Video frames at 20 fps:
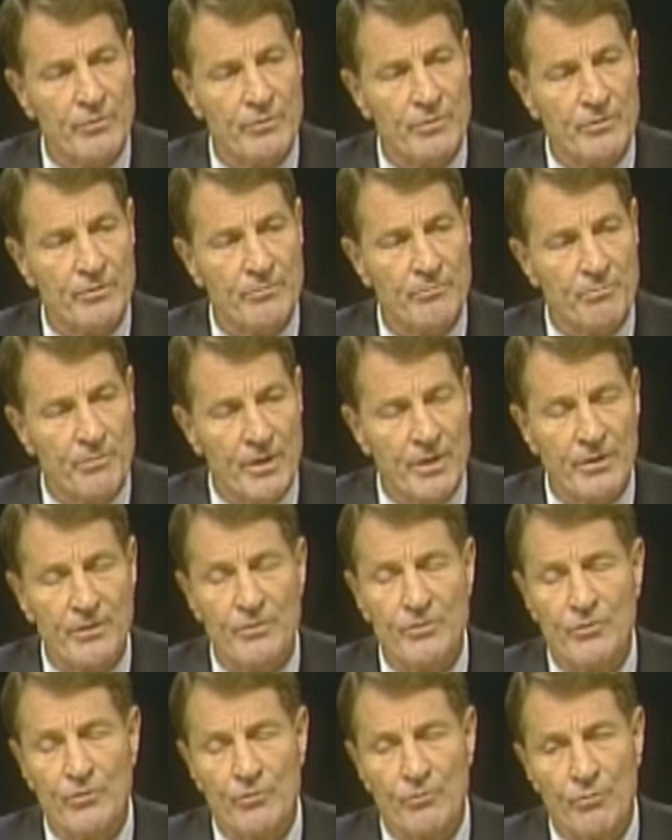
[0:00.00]

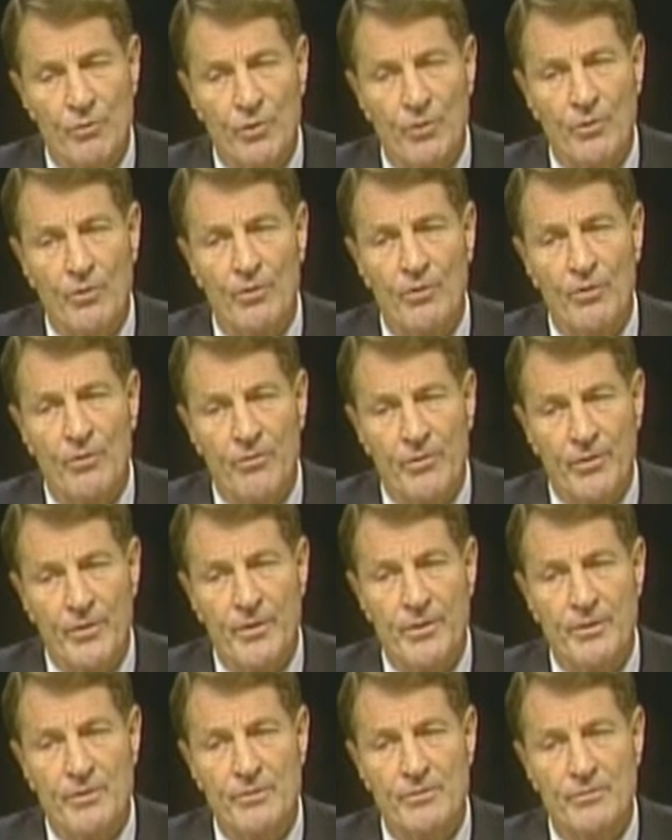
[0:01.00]
submit to all
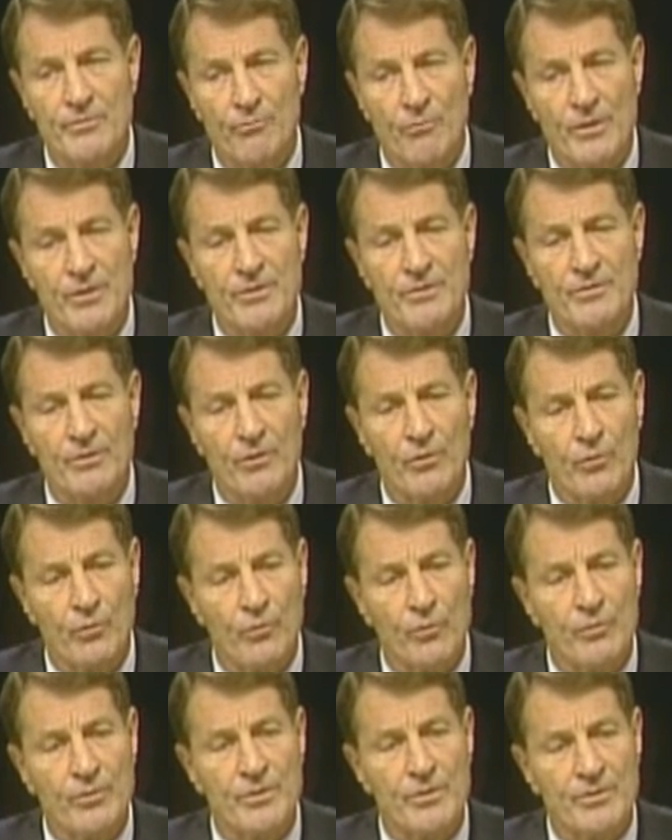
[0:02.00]
things which the
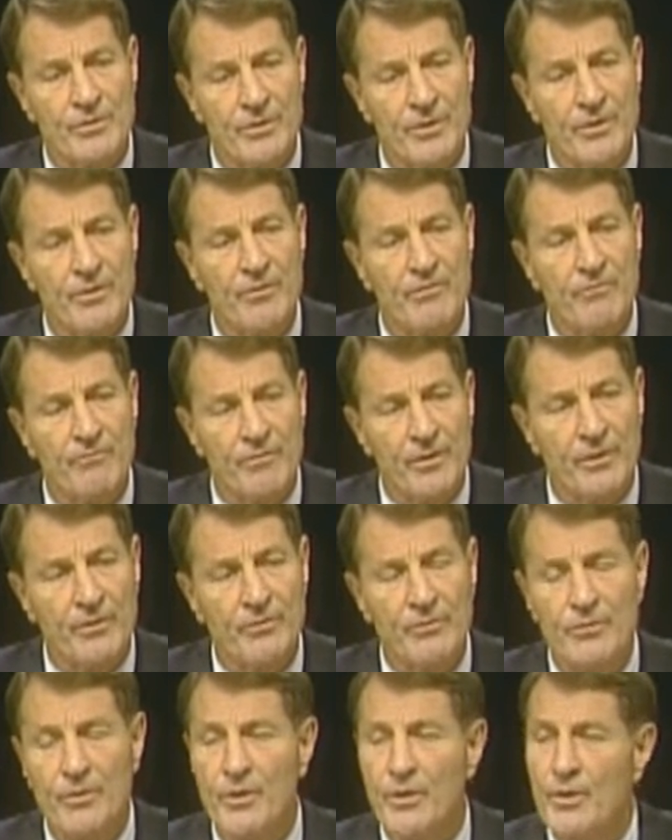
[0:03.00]
Lord seeth fit
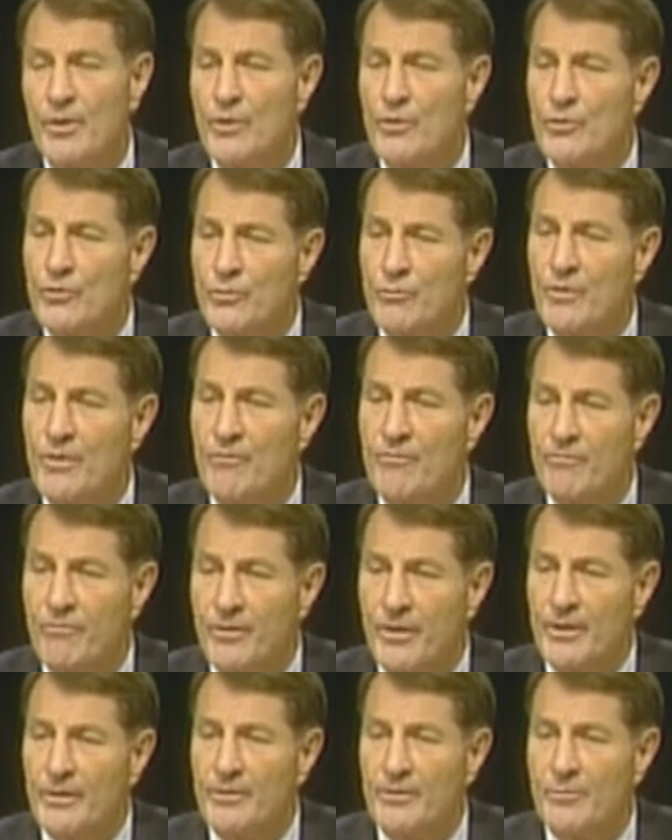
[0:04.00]
to
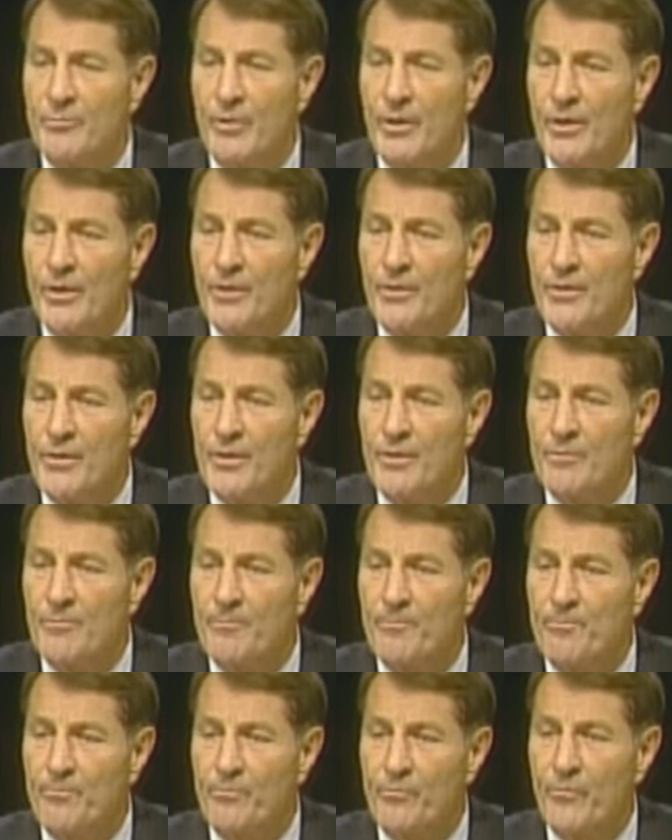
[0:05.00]
inflict upon
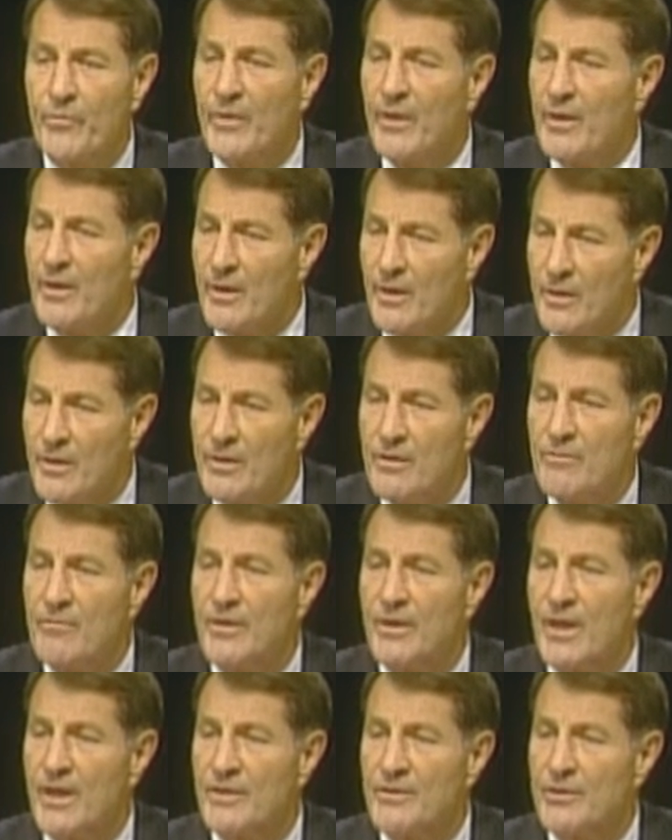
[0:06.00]
him,
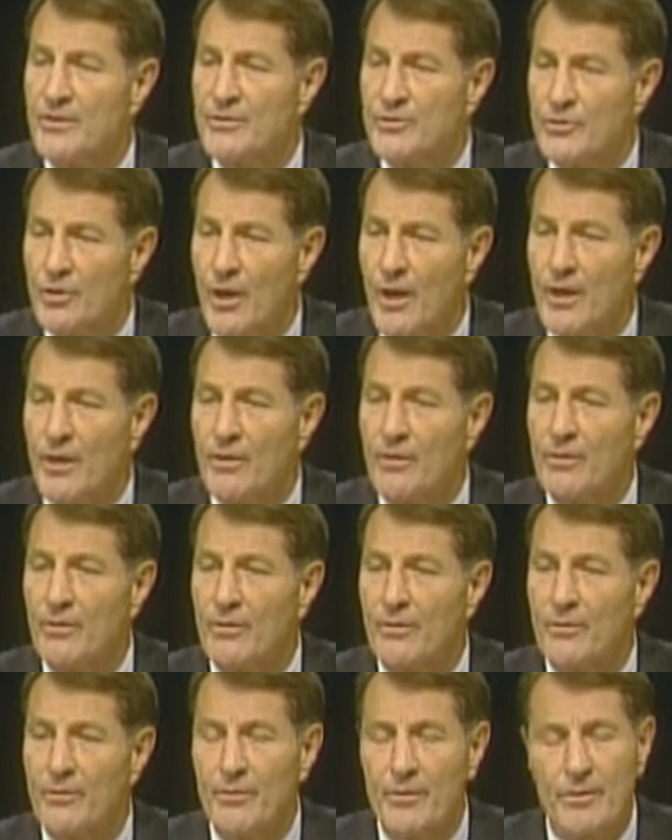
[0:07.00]
even as a
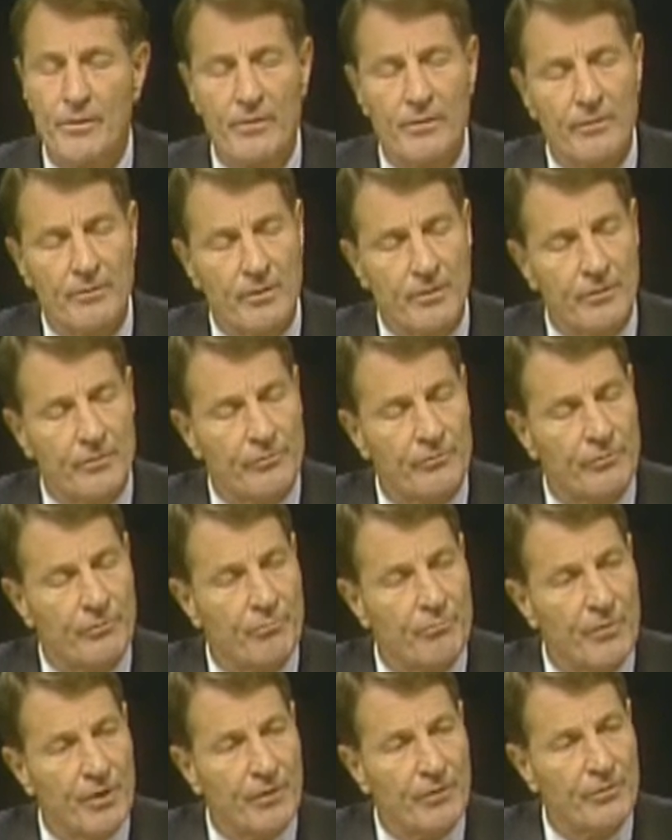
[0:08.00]
child doth
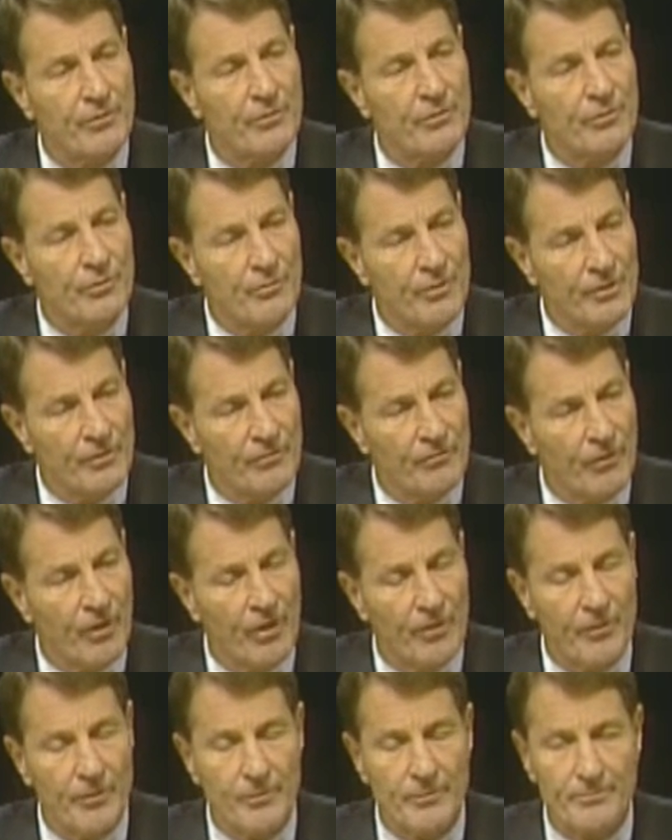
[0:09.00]
submit to his
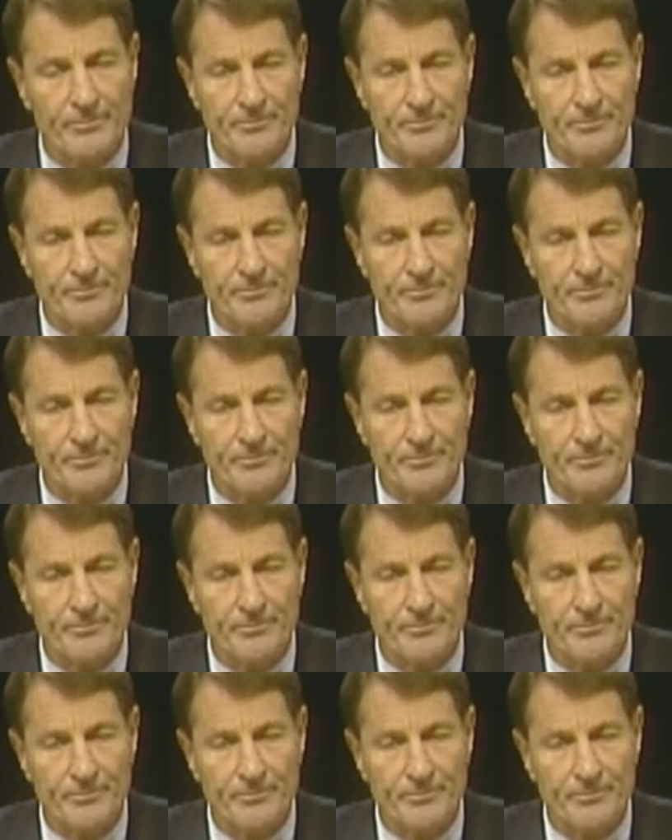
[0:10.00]
father.